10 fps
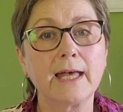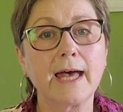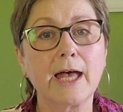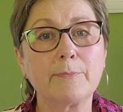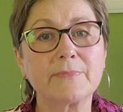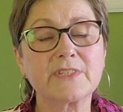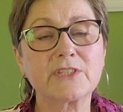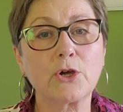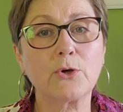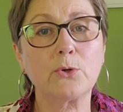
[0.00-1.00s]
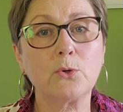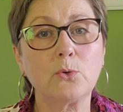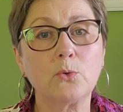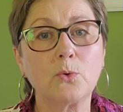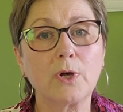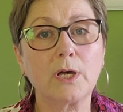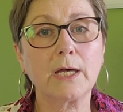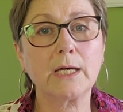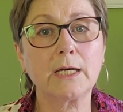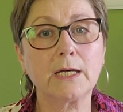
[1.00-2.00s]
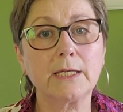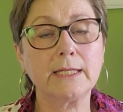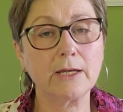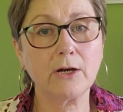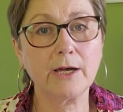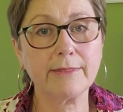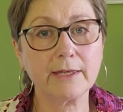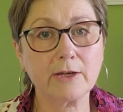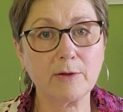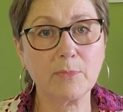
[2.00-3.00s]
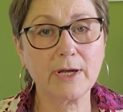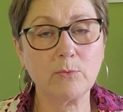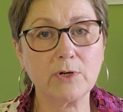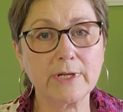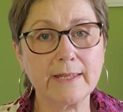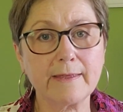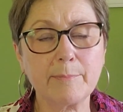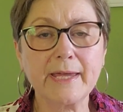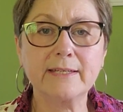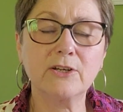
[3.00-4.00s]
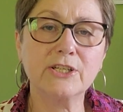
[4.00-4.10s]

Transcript: Yeah, I think I might well get that pattern.